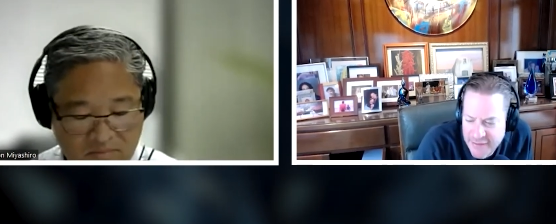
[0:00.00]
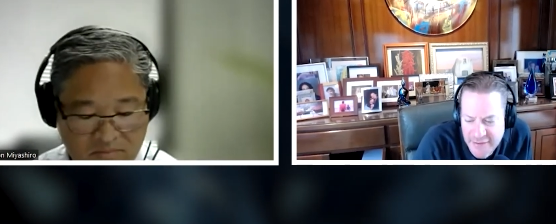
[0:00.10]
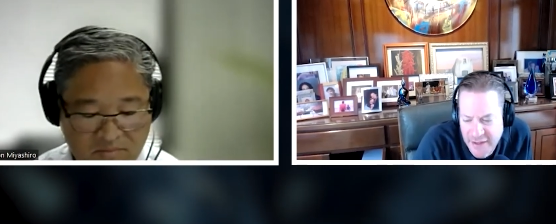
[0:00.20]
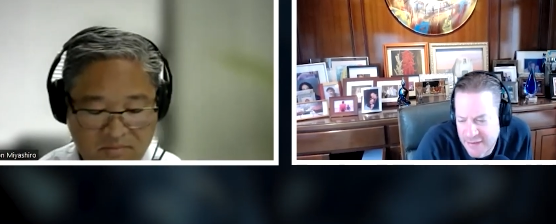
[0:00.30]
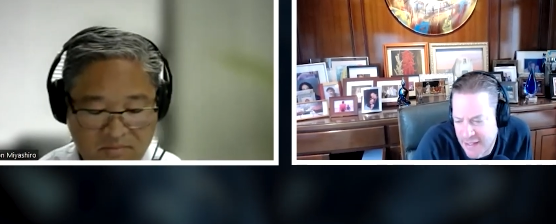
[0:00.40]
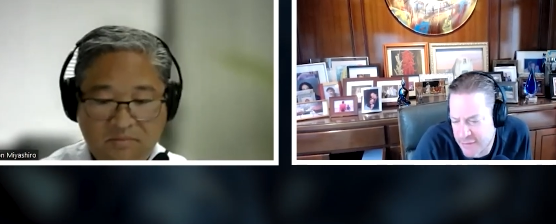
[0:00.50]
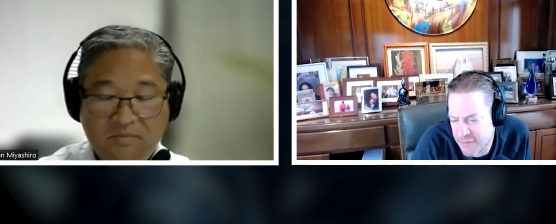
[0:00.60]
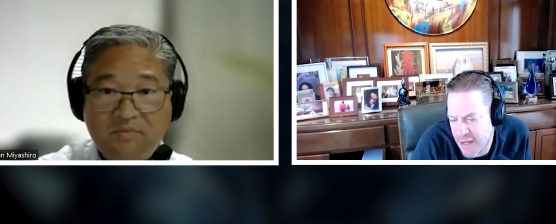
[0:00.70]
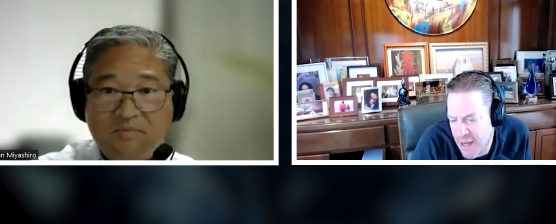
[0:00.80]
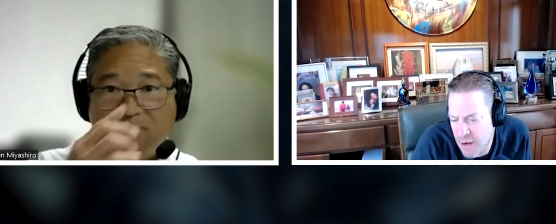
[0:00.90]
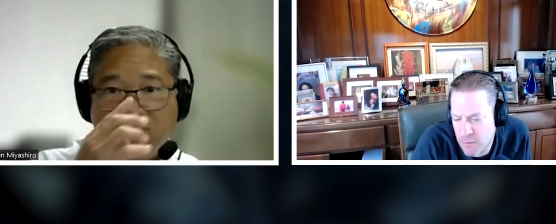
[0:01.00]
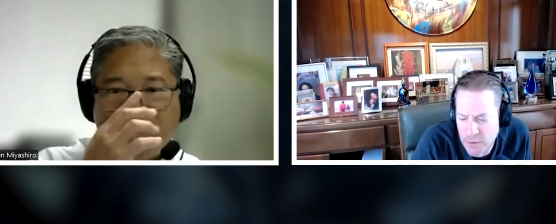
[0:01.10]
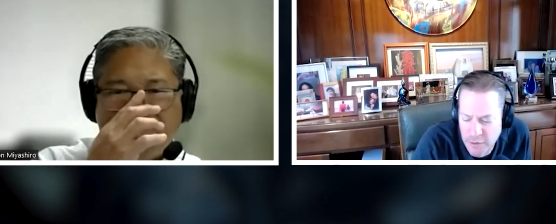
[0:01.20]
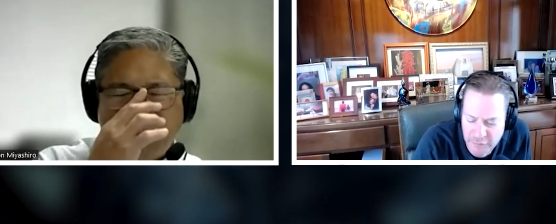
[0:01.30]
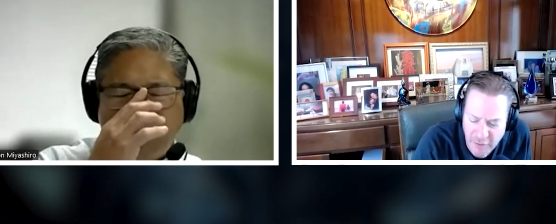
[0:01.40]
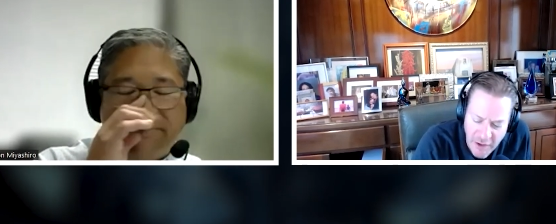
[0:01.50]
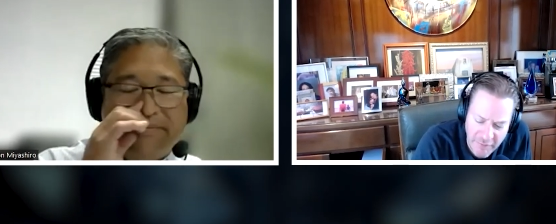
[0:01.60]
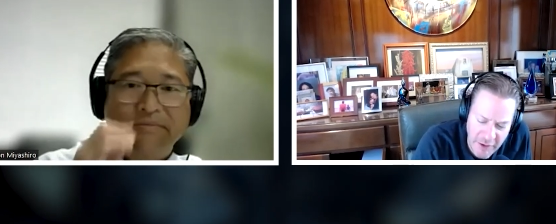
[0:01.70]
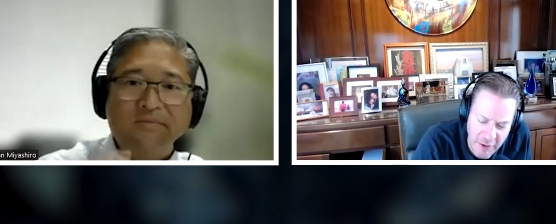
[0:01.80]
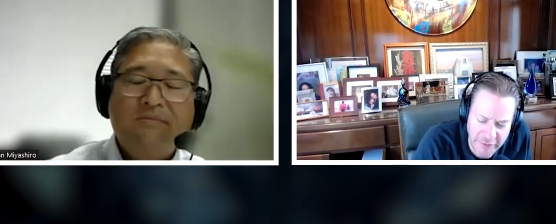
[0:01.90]
Speaker 1: to 10,000 hours,
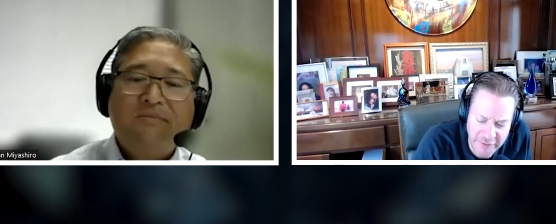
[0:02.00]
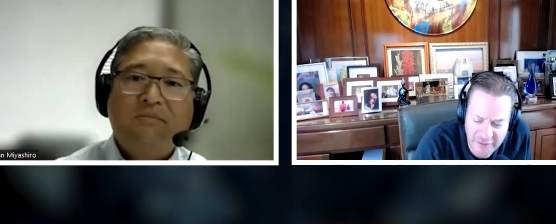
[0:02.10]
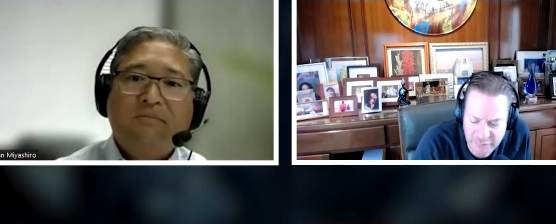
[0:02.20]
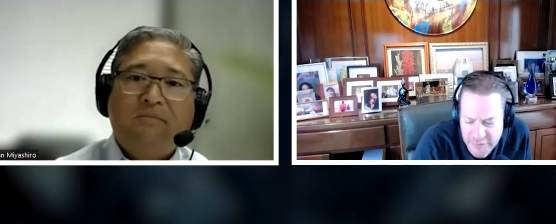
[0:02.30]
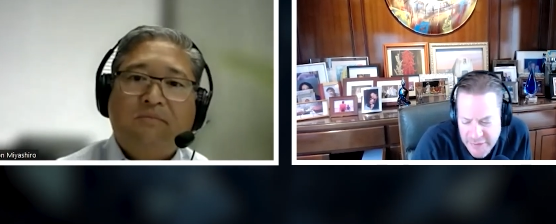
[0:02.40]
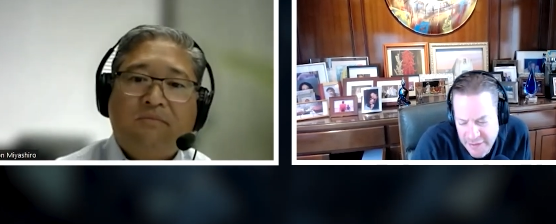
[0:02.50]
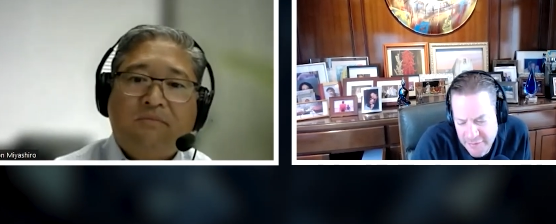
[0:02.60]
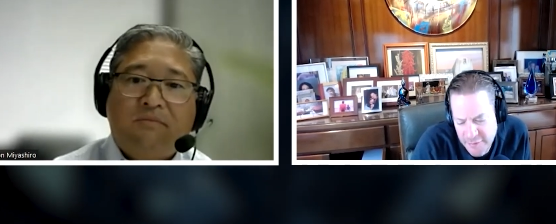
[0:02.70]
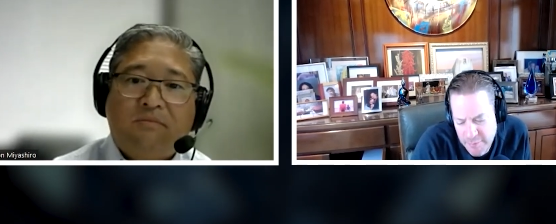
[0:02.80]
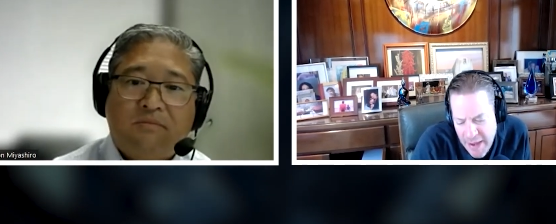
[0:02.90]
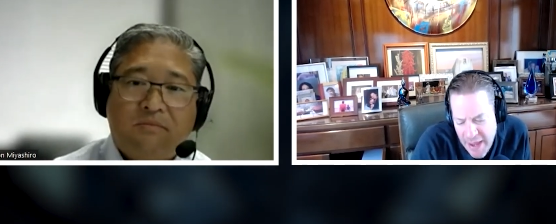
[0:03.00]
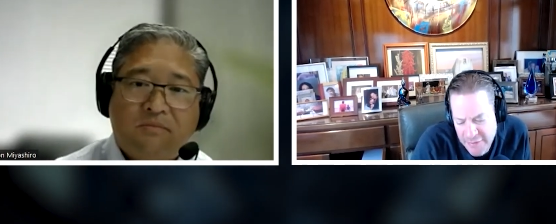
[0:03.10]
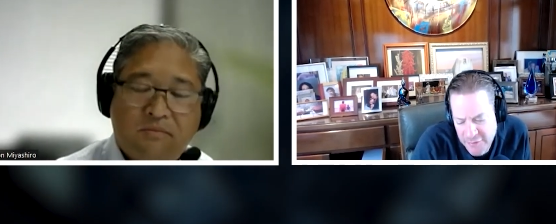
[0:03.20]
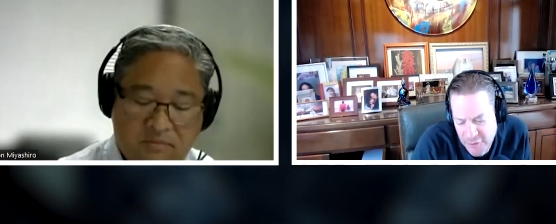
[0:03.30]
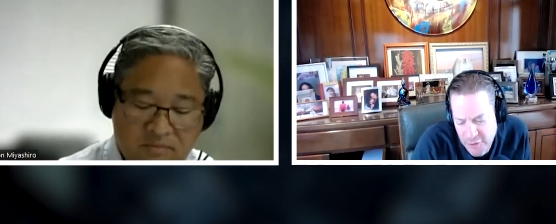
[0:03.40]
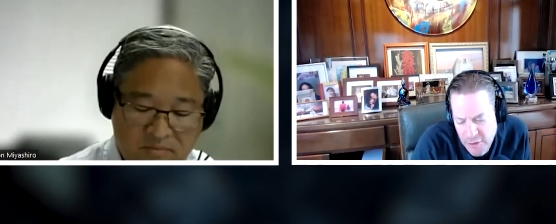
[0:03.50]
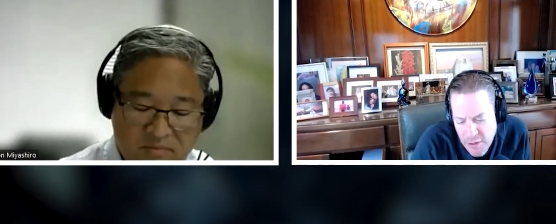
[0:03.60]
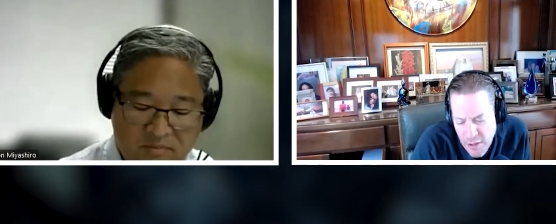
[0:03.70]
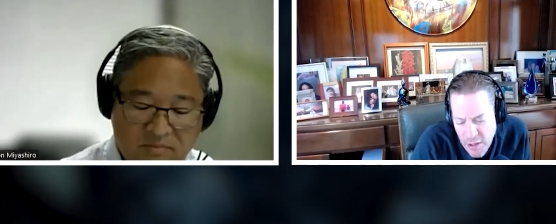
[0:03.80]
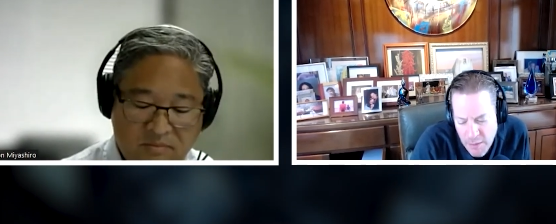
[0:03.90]
got all these different things to master.
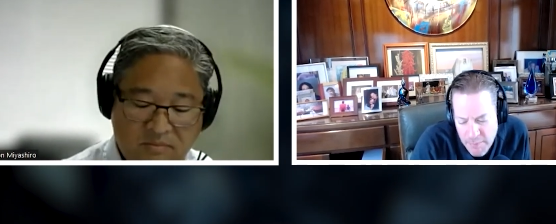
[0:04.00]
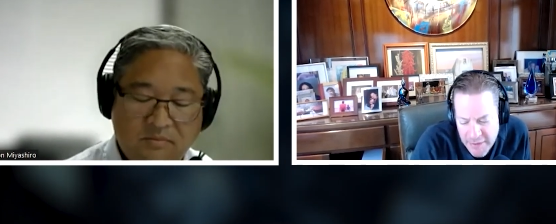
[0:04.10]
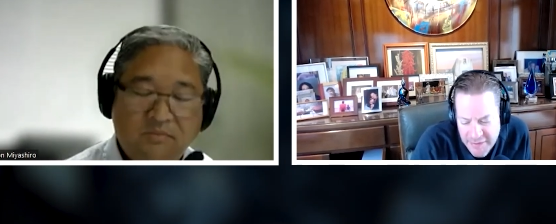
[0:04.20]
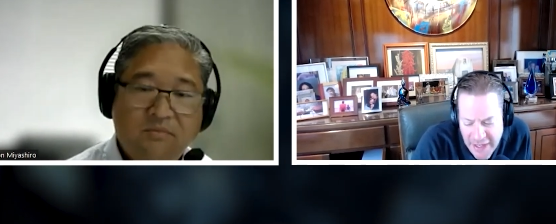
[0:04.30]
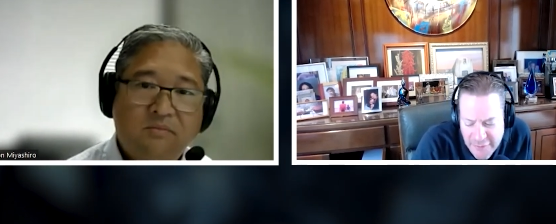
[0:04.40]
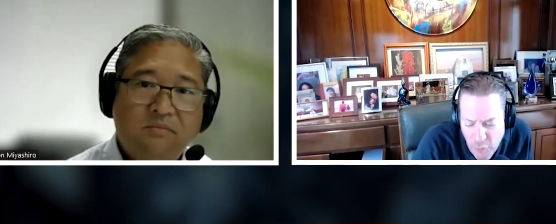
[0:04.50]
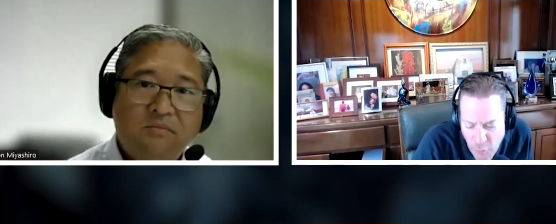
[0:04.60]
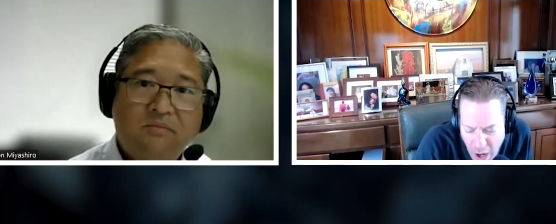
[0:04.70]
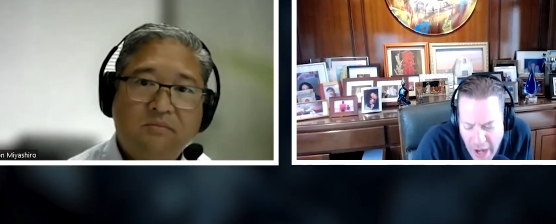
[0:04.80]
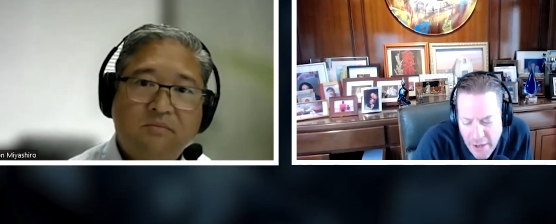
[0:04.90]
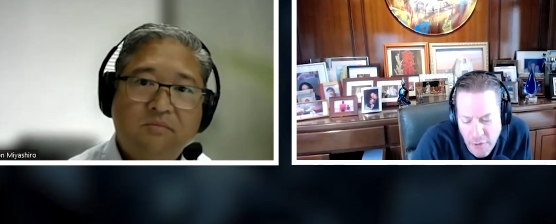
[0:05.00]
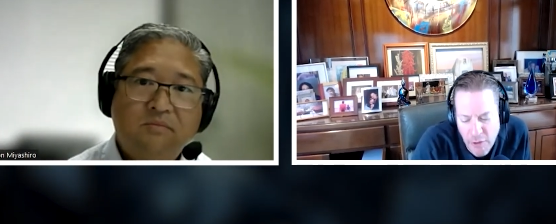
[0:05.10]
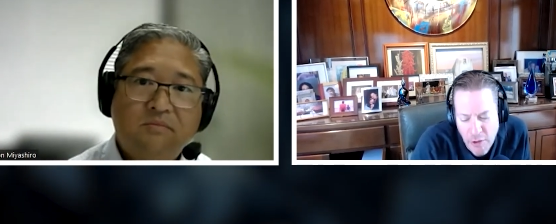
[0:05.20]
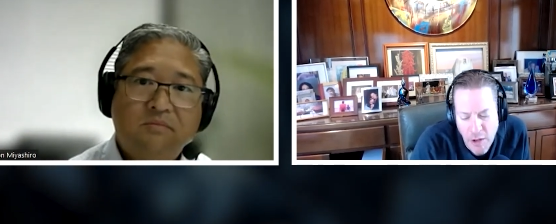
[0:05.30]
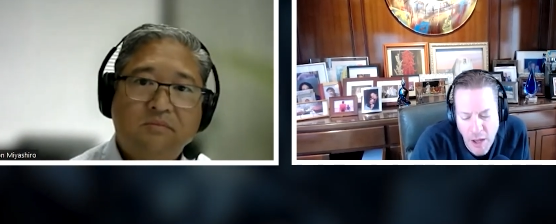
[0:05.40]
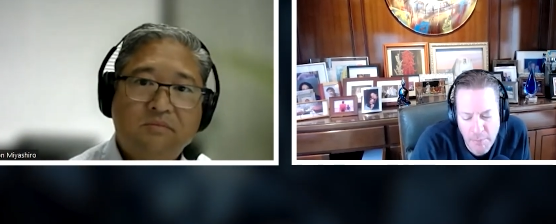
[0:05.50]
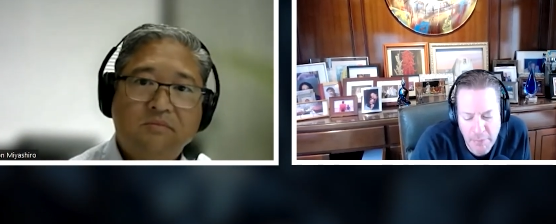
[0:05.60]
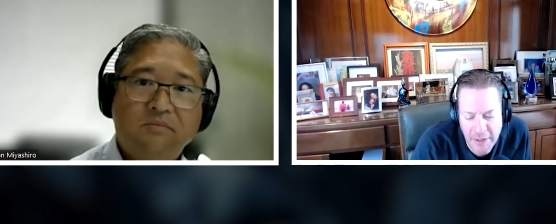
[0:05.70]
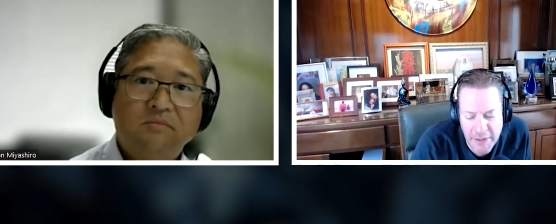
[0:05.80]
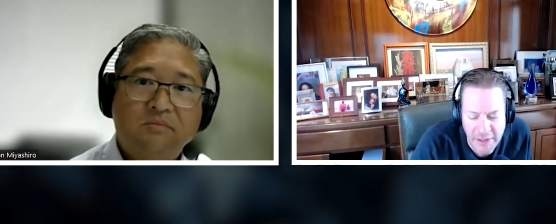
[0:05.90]
Um, it takes a while, but